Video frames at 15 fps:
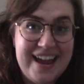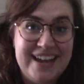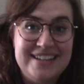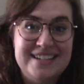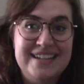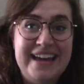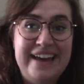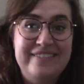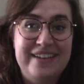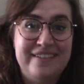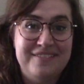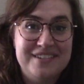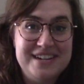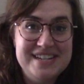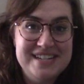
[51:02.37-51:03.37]
I did have
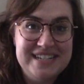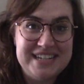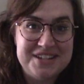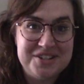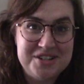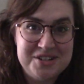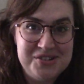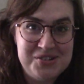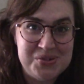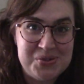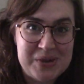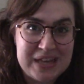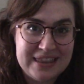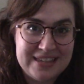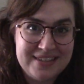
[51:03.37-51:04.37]
every intention to
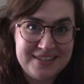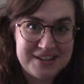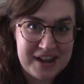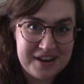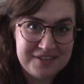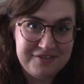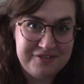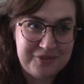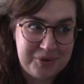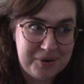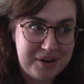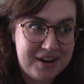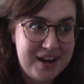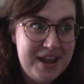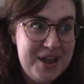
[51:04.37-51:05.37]
get this done
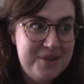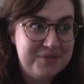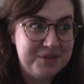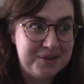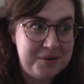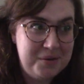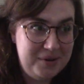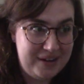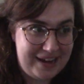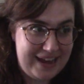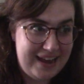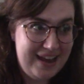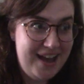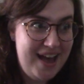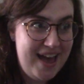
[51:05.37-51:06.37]
for
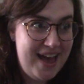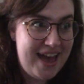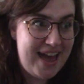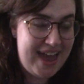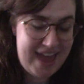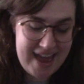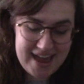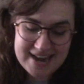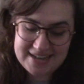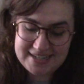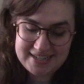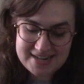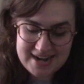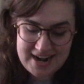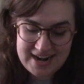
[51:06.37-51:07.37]
recording and
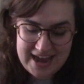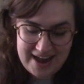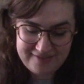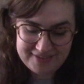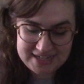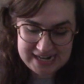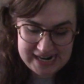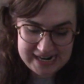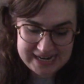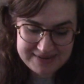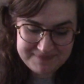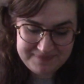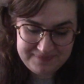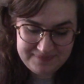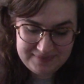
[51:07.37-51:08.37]
did not have time.